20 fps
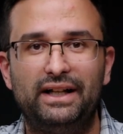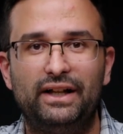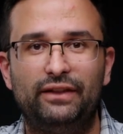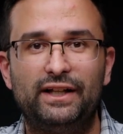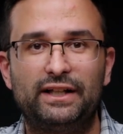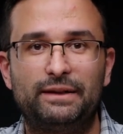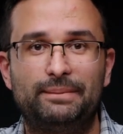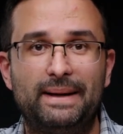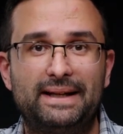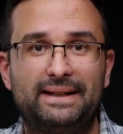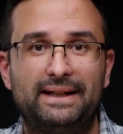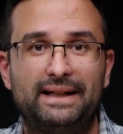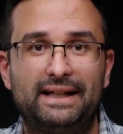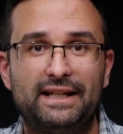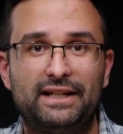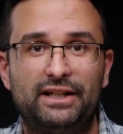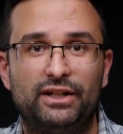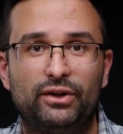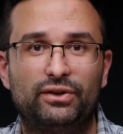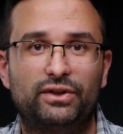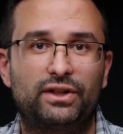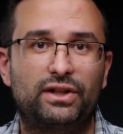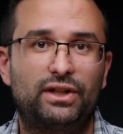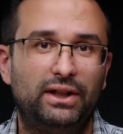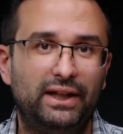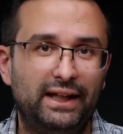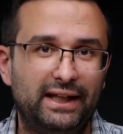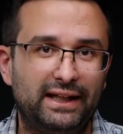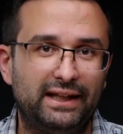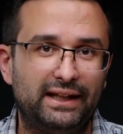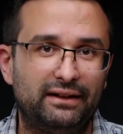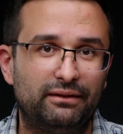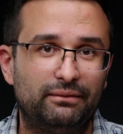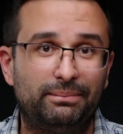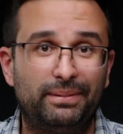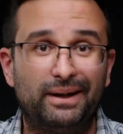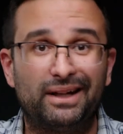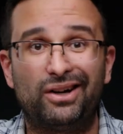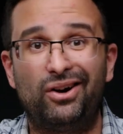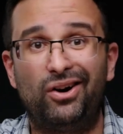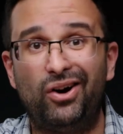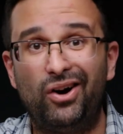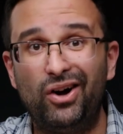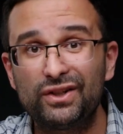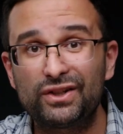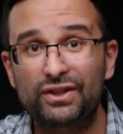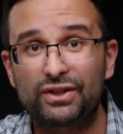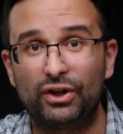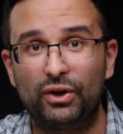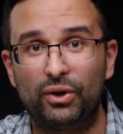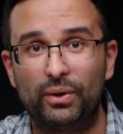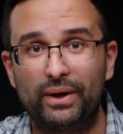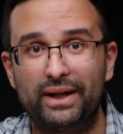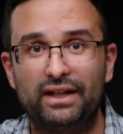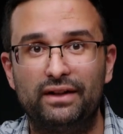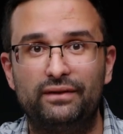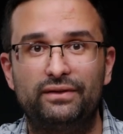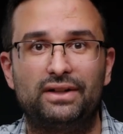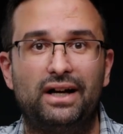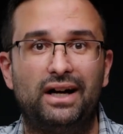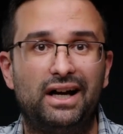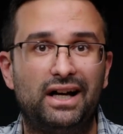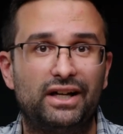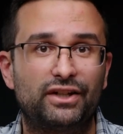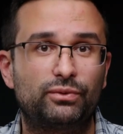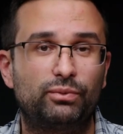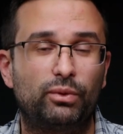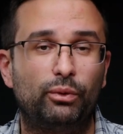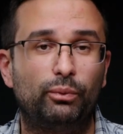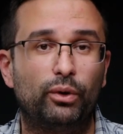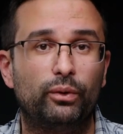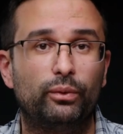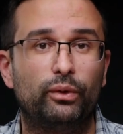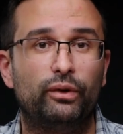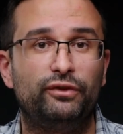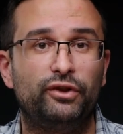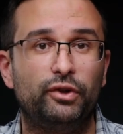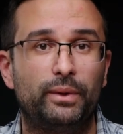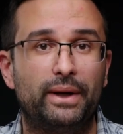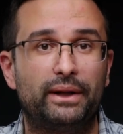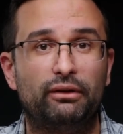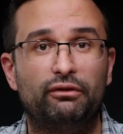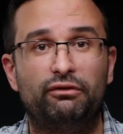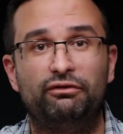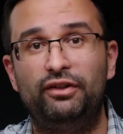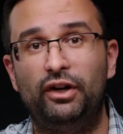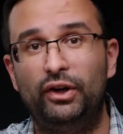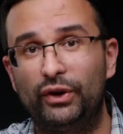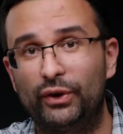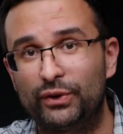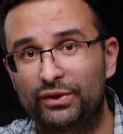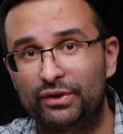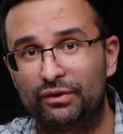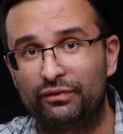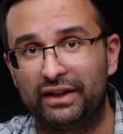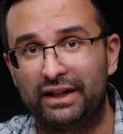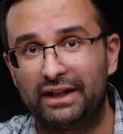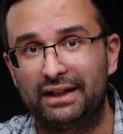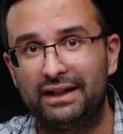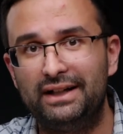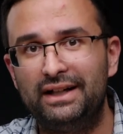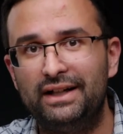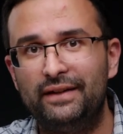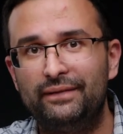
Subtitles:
This makes it easier to clean, but also it gives us, when we're reviewing the photos of it,